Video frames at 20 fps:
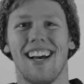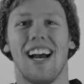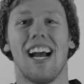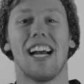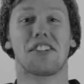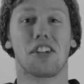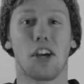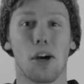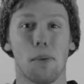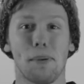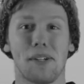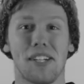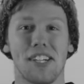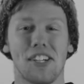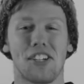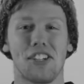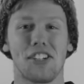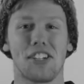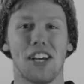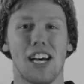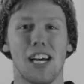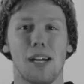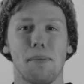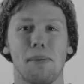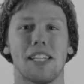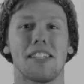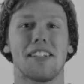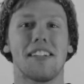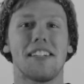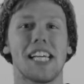It's competition
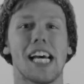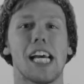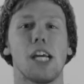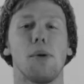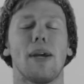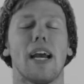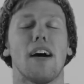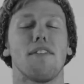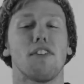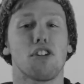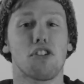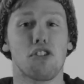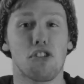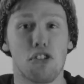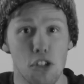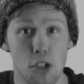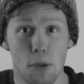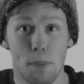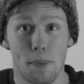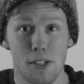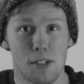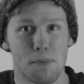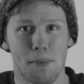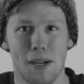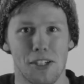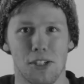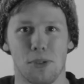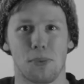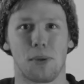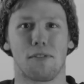time, and today we have a super
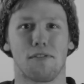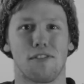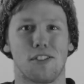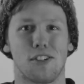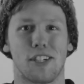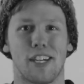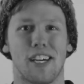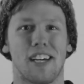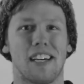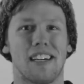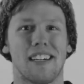special one for you.